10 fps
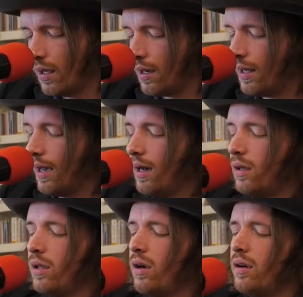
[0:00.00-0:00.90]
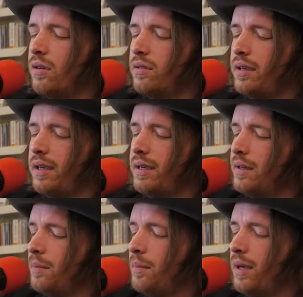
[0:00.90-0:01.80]
And how long
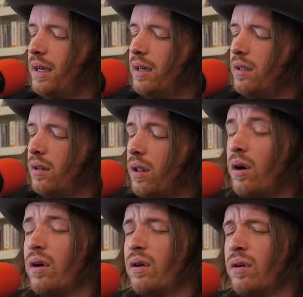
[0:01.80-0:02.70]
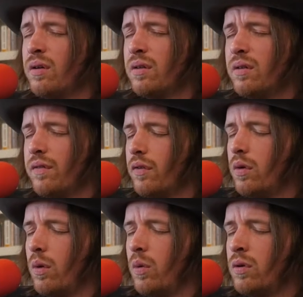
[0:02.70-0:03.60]
can a man long
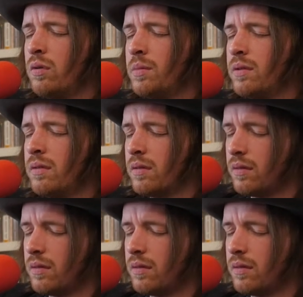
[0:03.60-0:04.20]
for a woman?